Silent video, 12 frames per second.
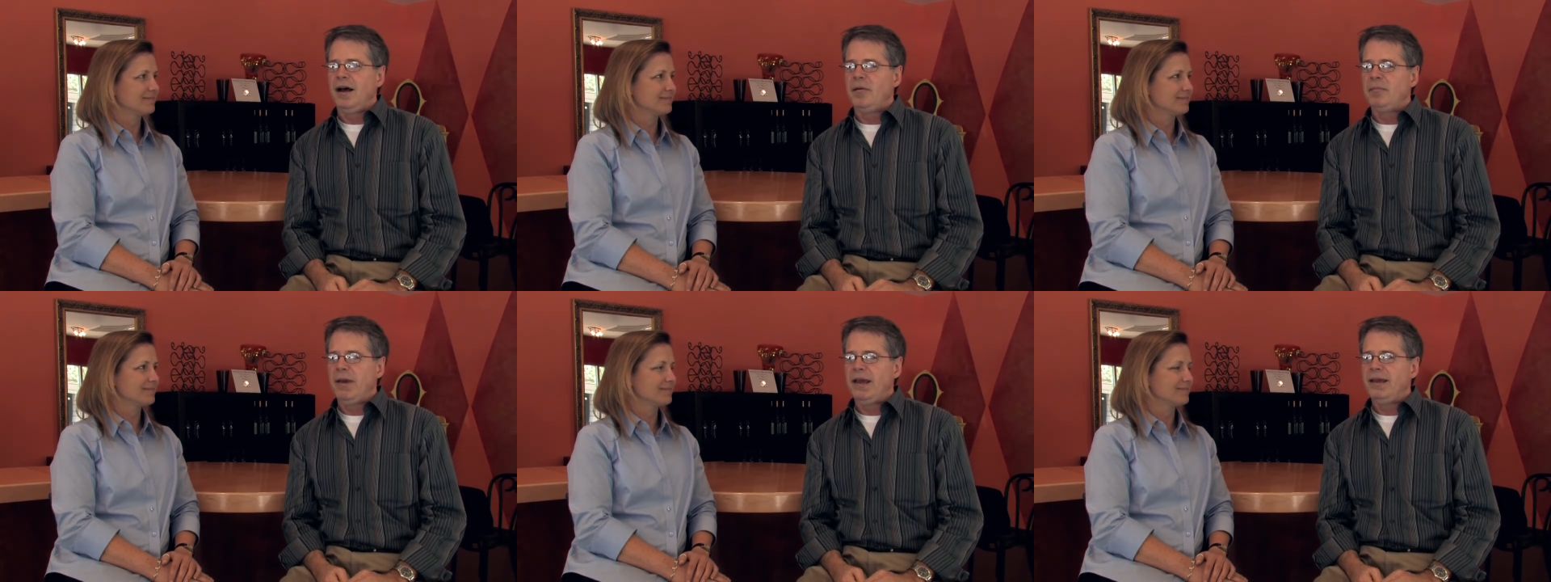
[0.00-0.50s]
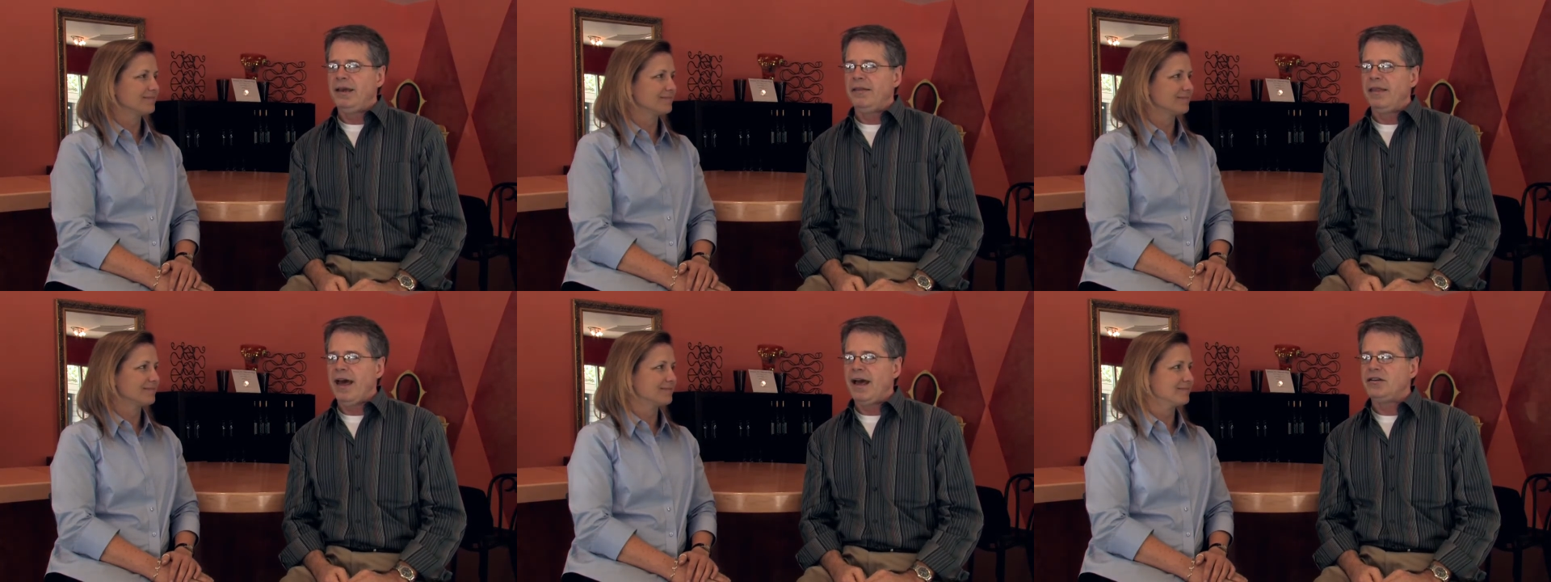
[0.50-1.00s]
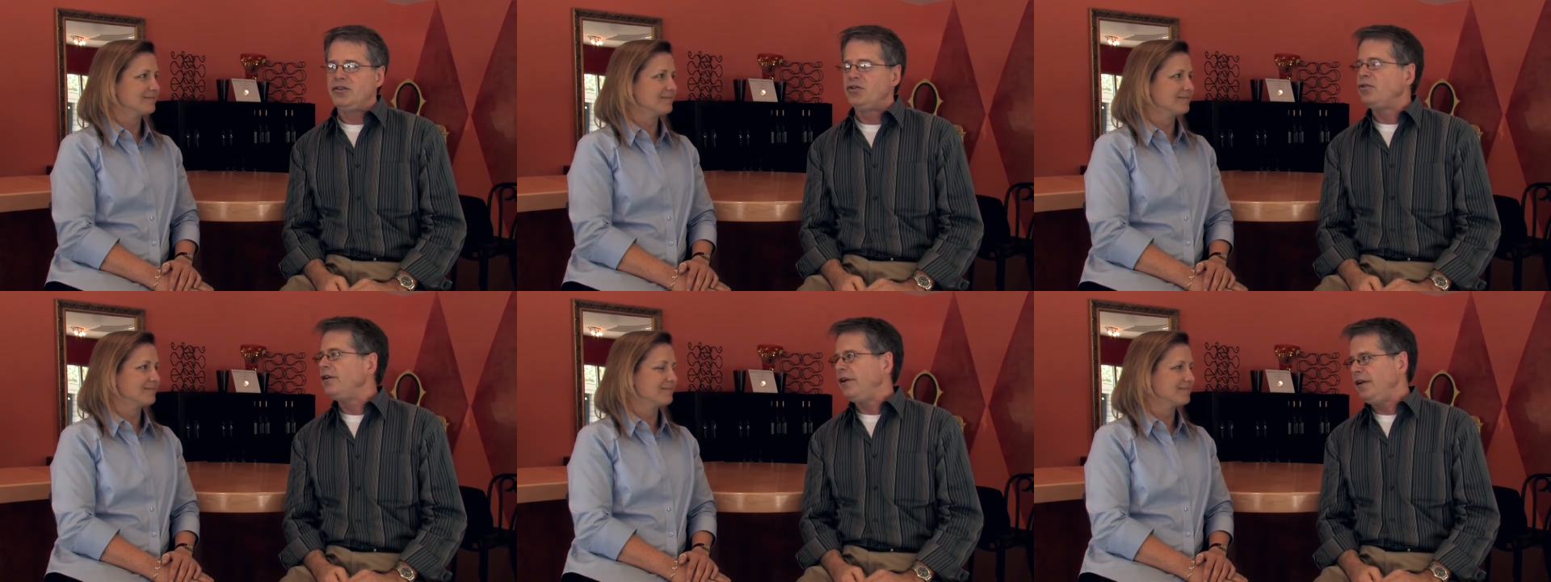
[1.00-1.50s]
Speaker 1: uh, making
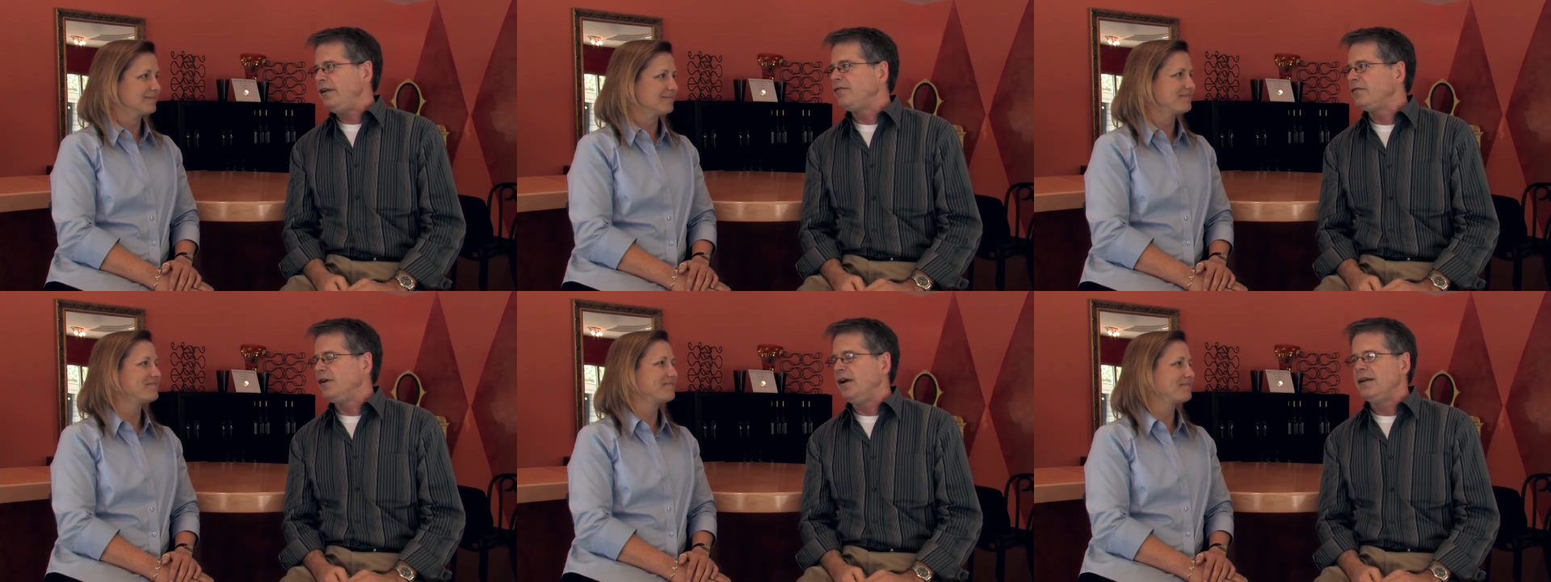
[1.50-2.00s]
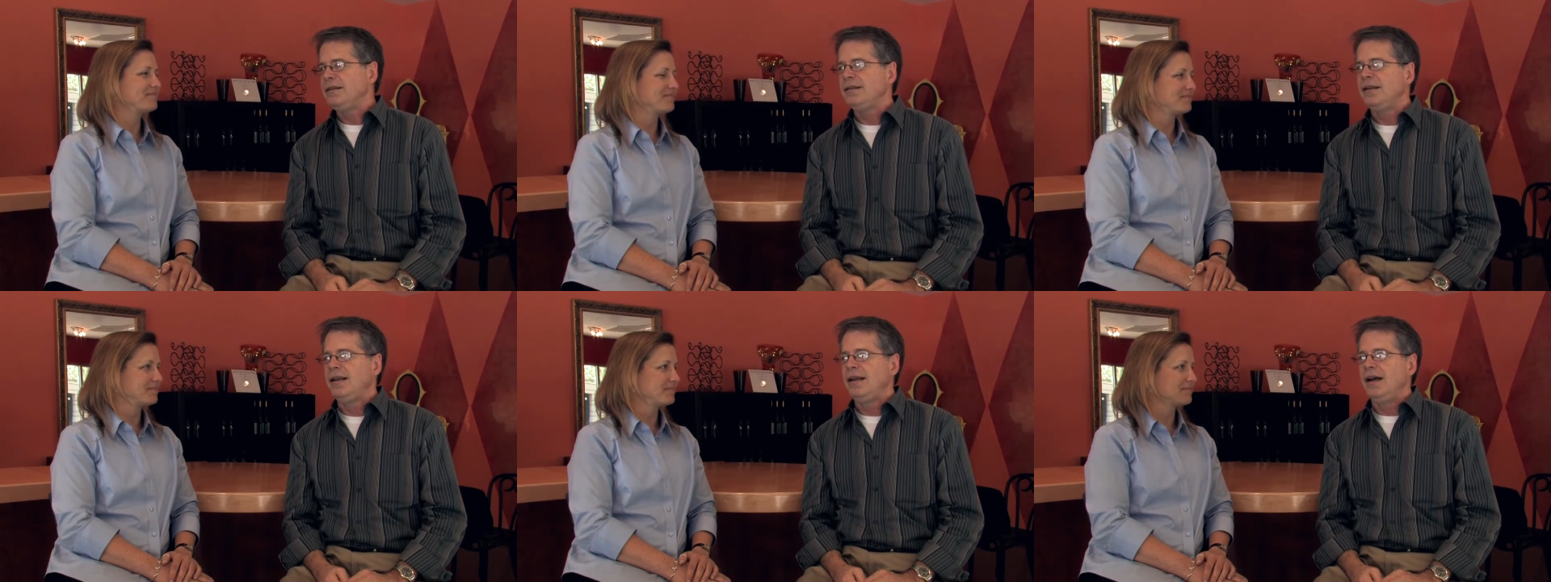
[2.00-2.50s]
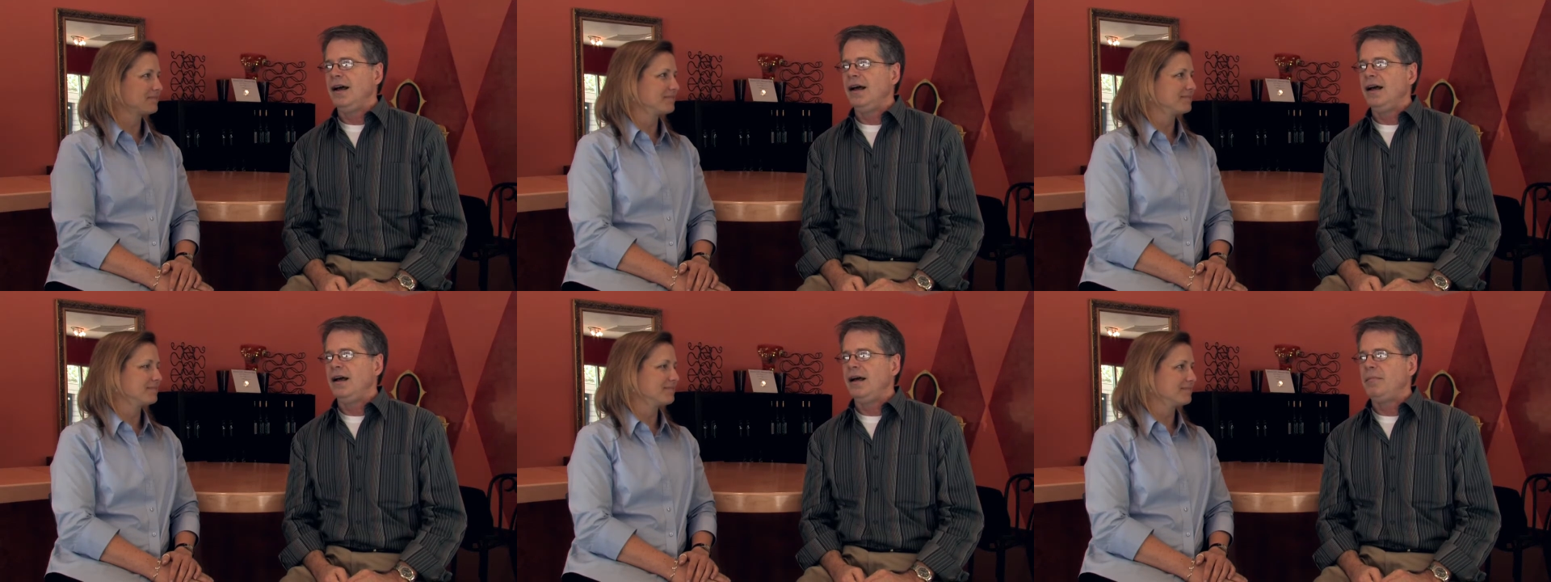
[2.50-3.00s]
that journey for us
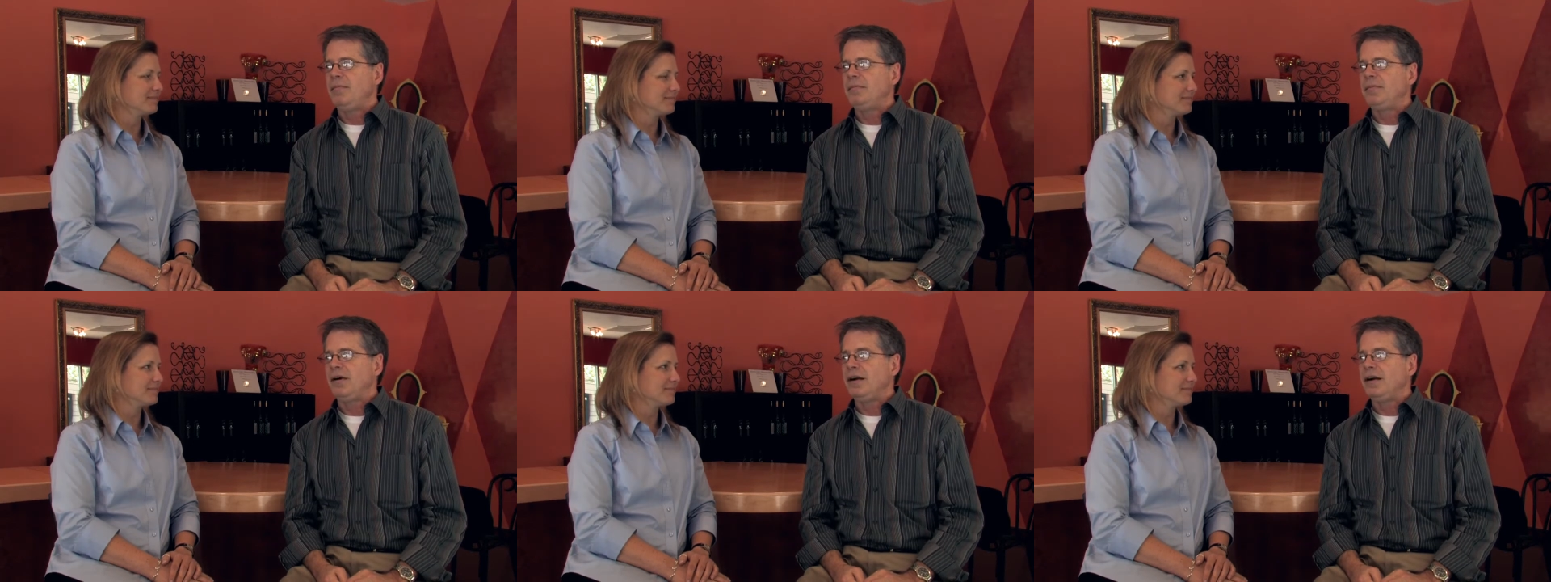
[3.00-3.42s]
uh,